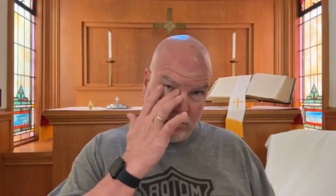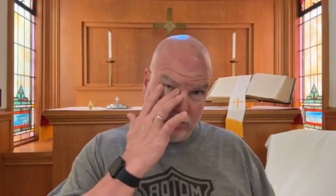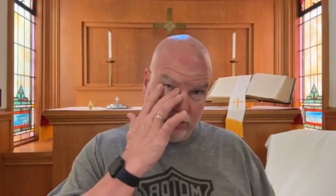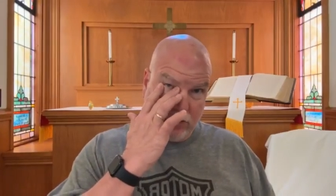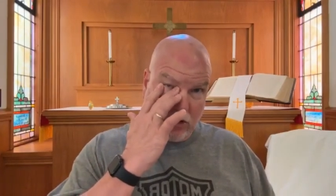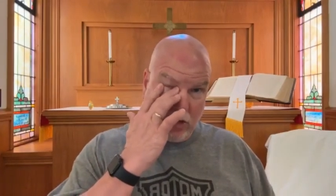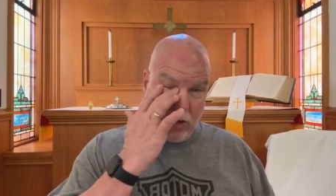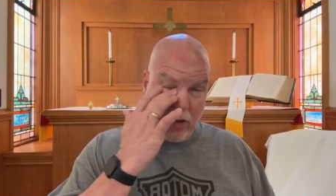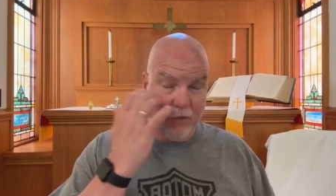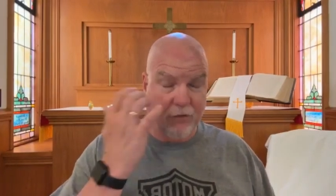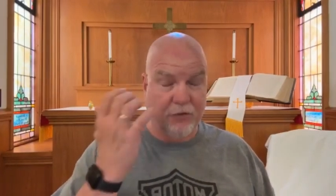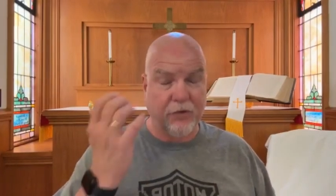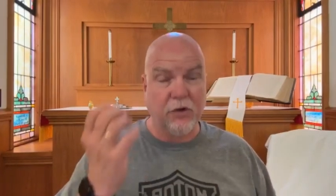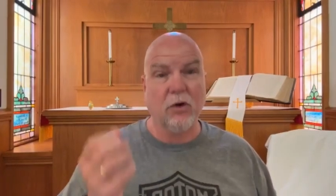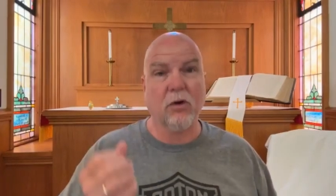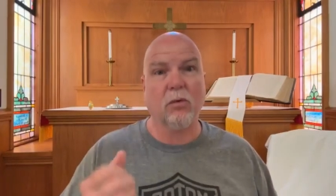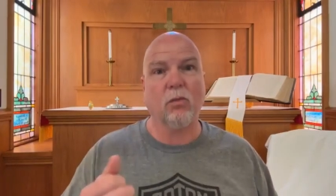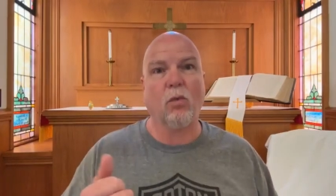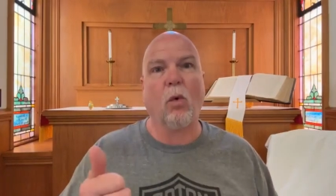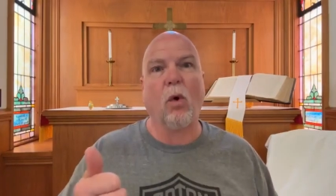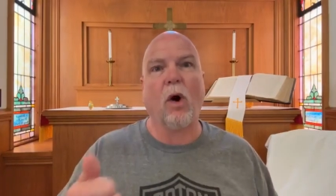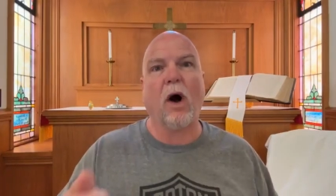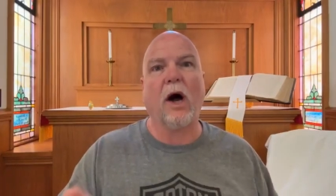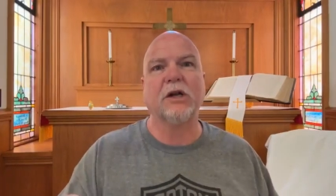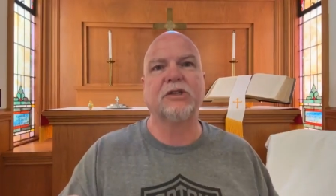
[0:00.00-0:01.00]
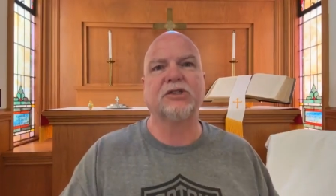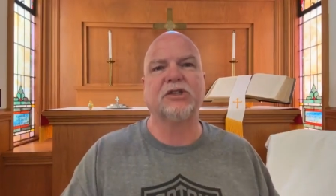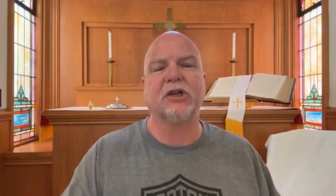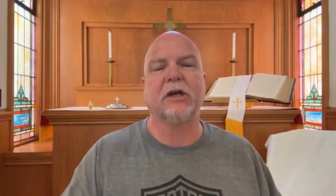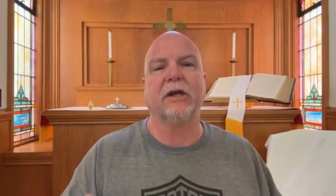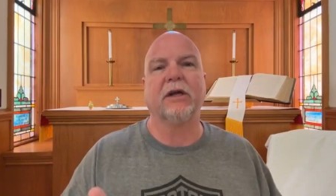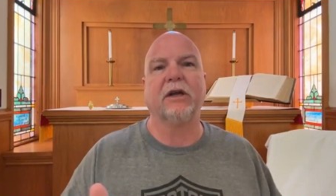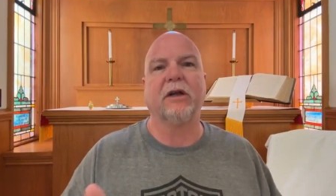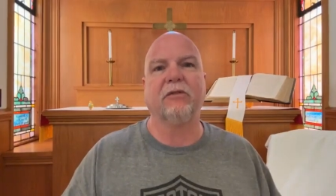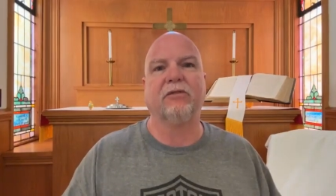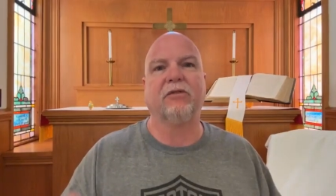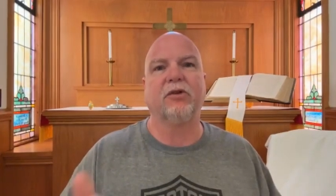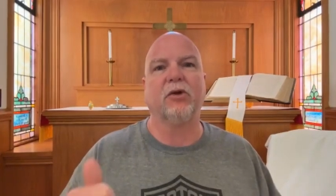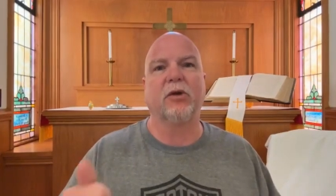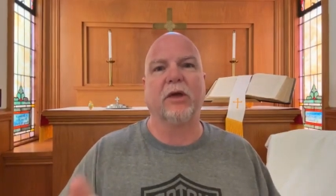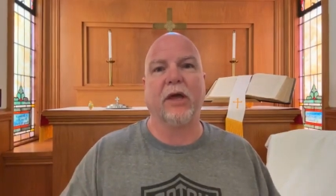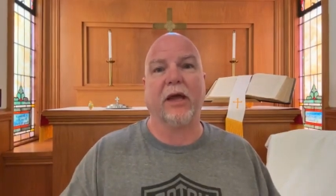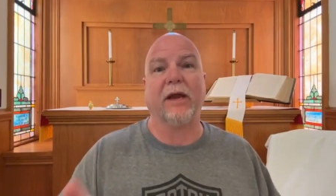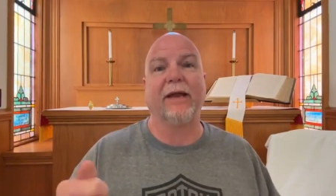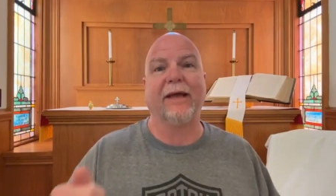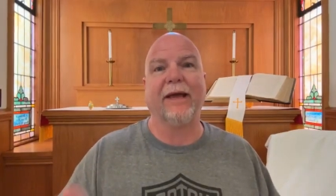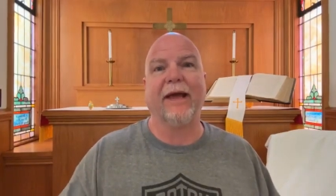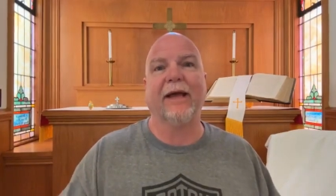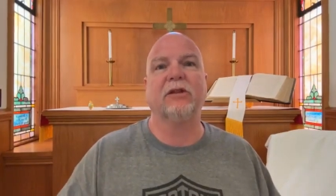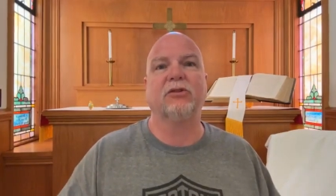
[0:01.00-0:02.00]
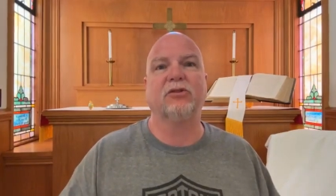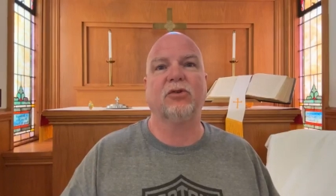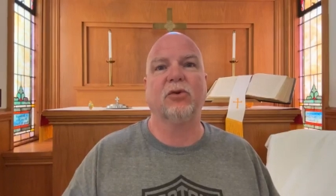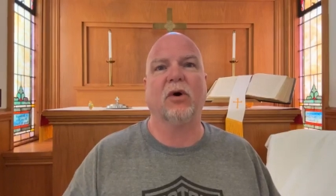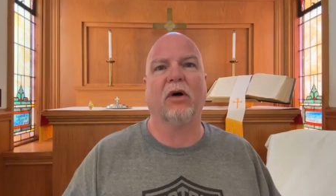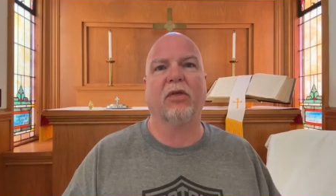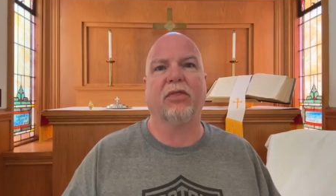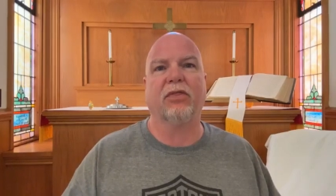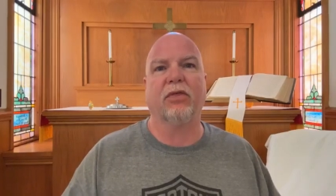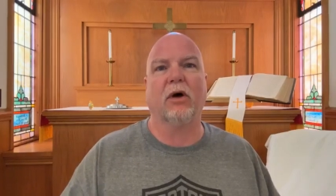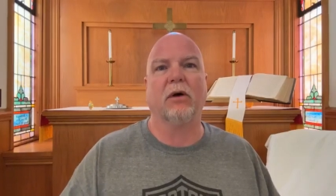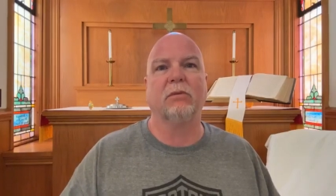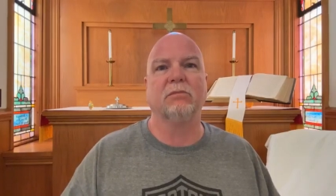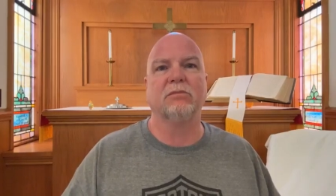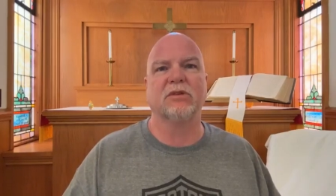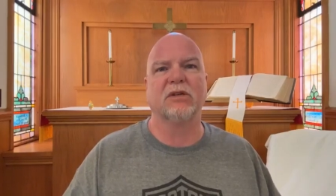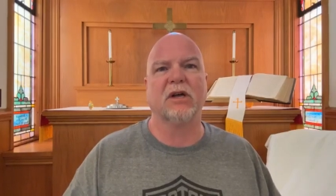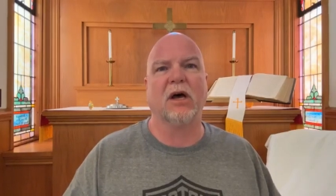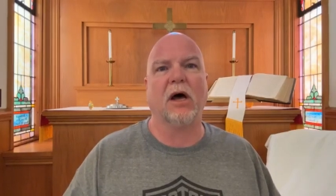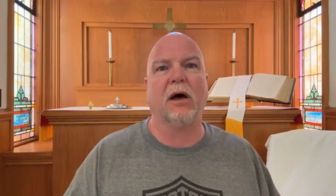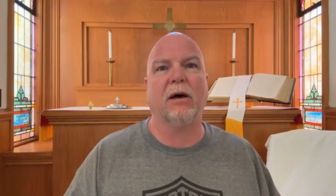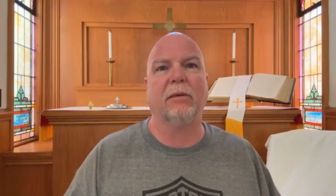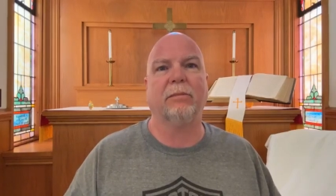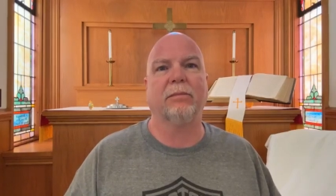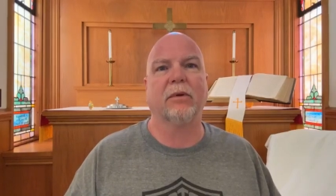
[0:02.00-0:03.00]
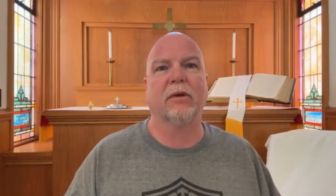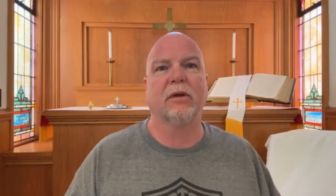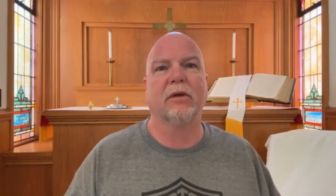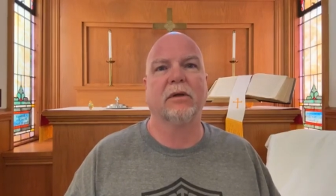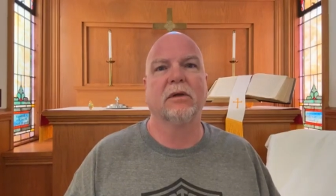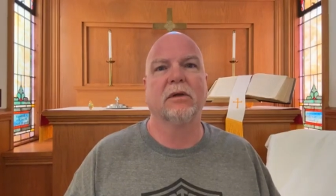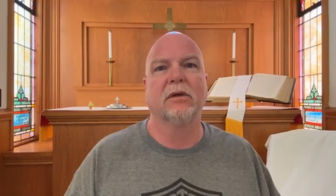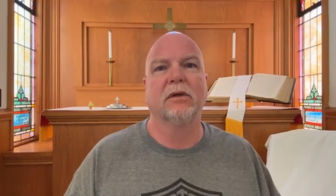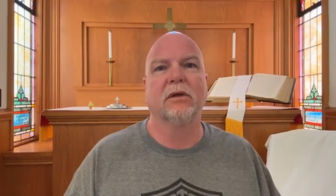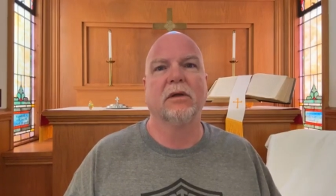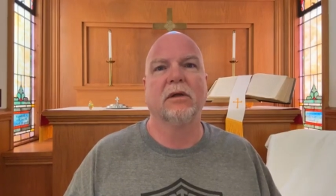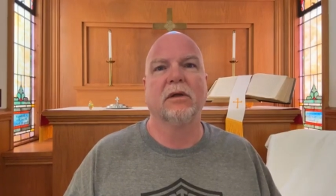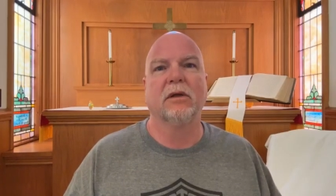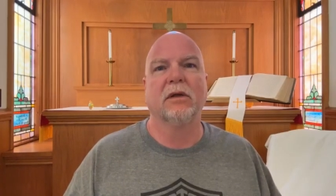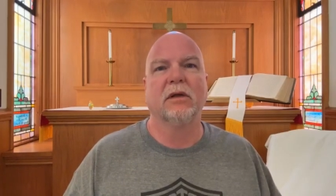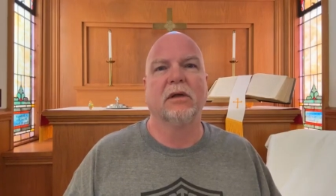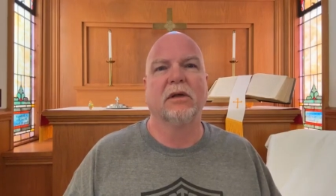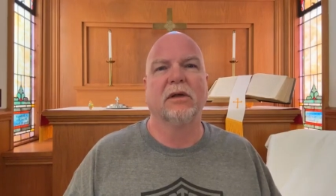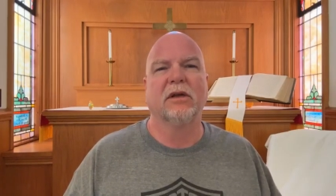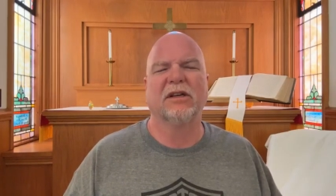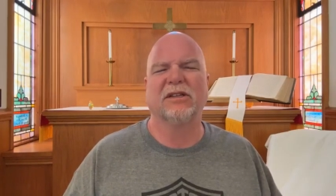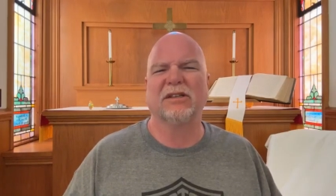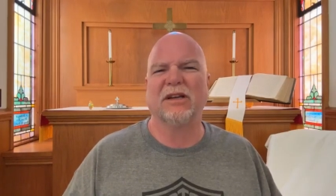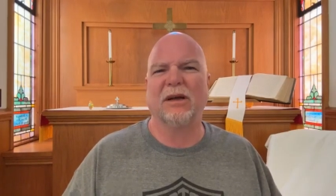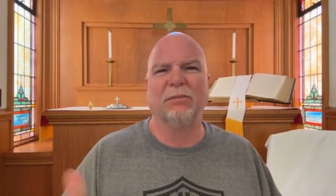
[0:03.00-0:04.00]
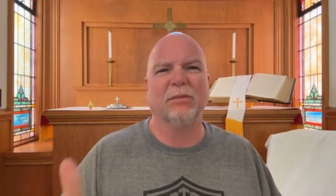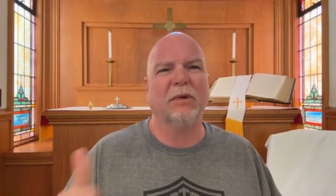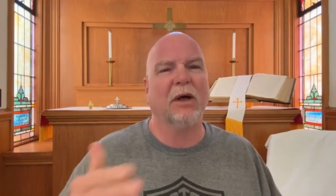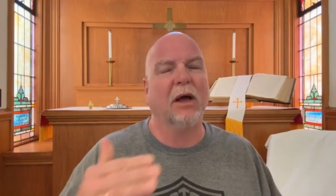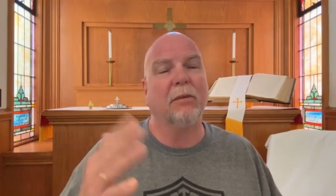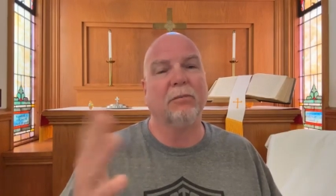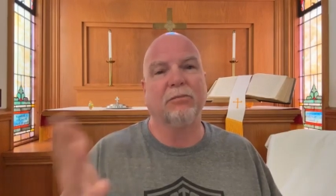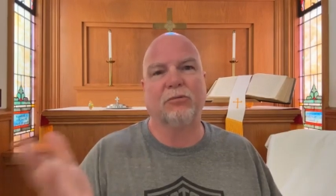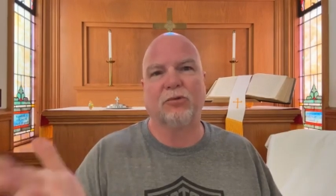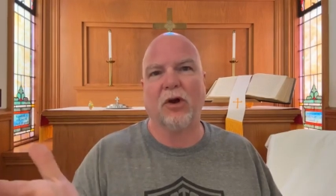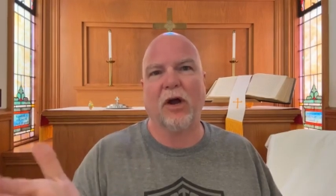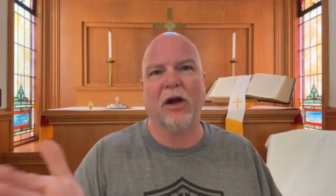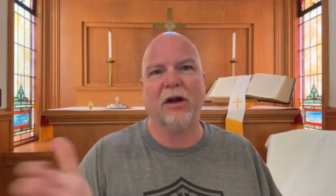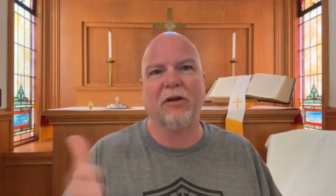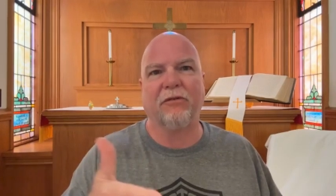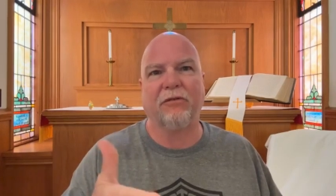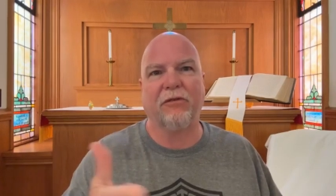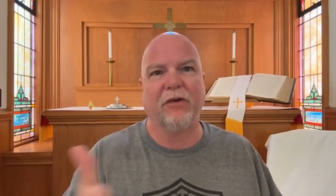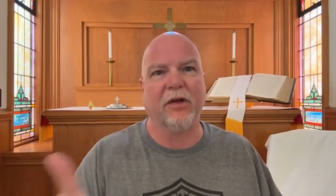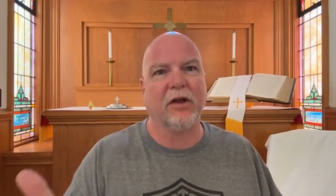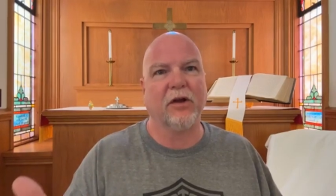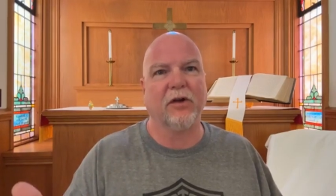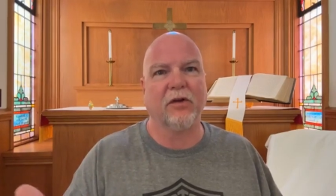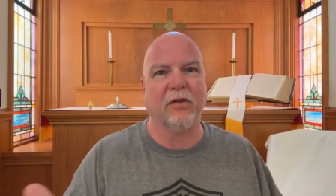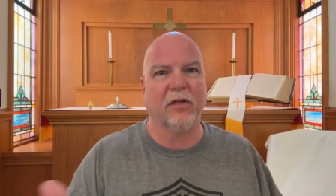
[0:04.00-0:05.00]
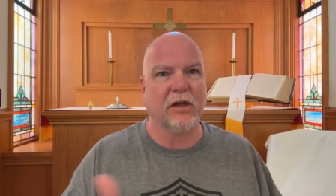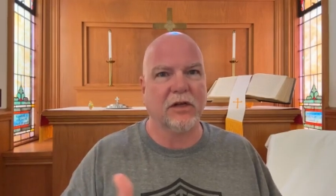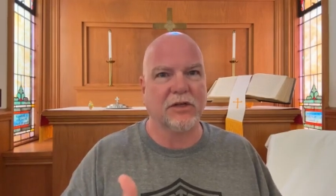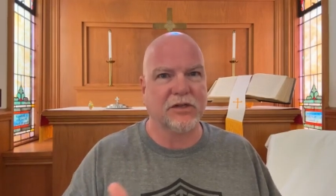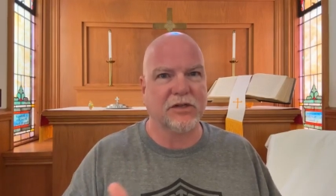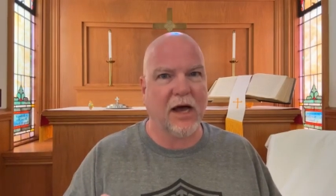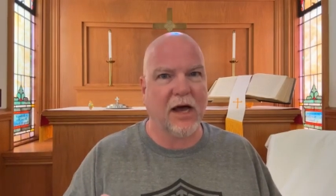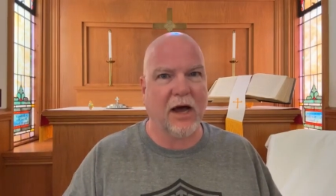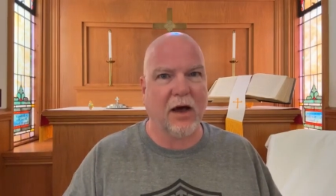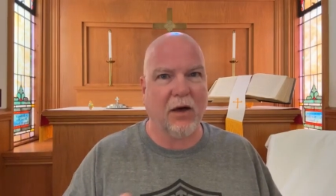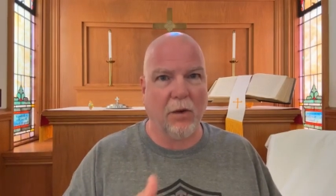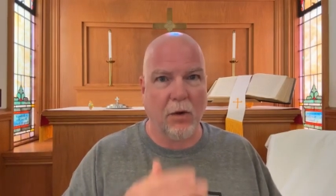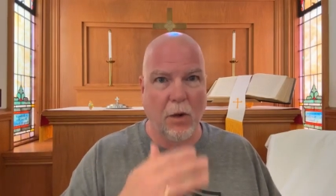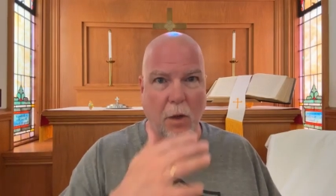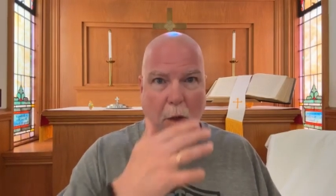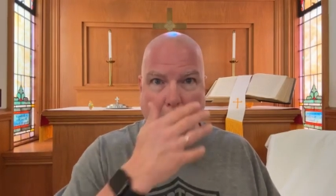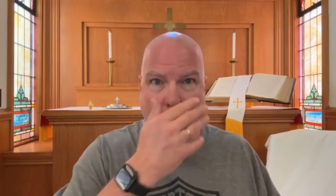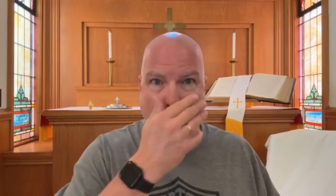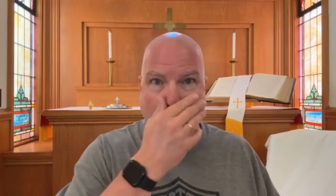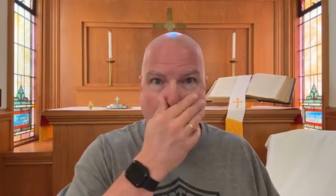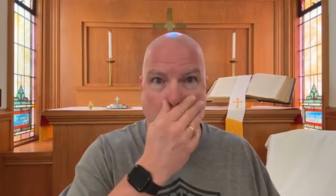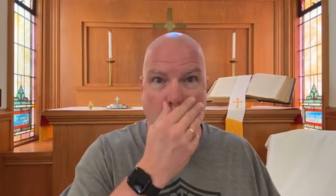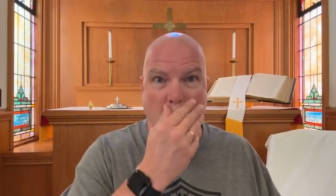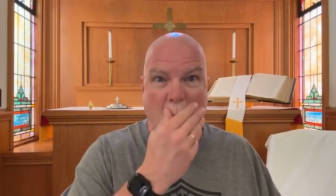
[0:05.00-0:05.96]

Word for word: So if you're watching, if you can get to a thumbs up, because I'm, I'm trying to figure this out.